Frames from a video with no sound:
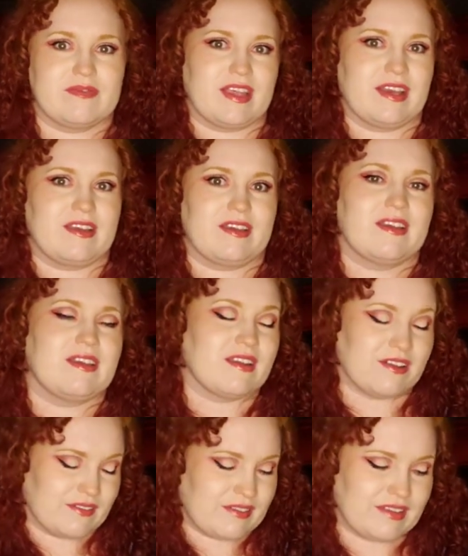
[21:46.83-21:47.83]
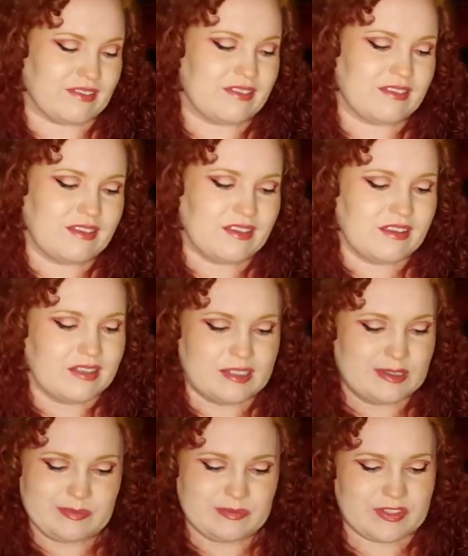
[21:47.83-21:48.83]
Like, and
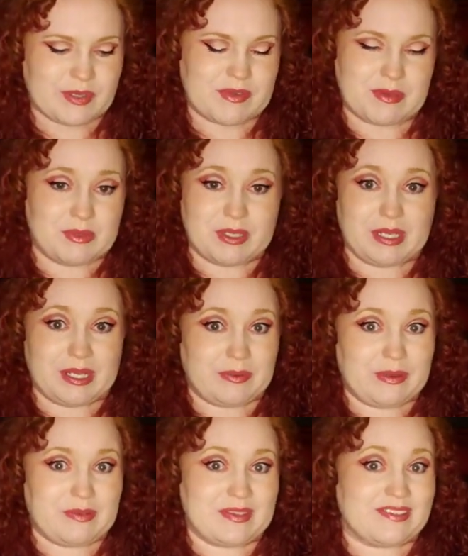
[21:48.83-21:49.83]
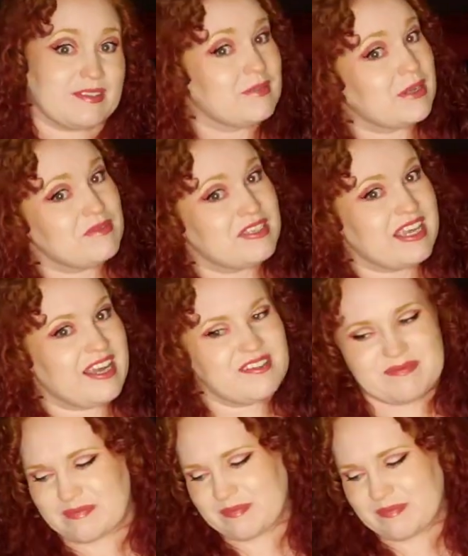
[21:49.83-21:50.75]
sometimes you can get away with it, sometimes you can't.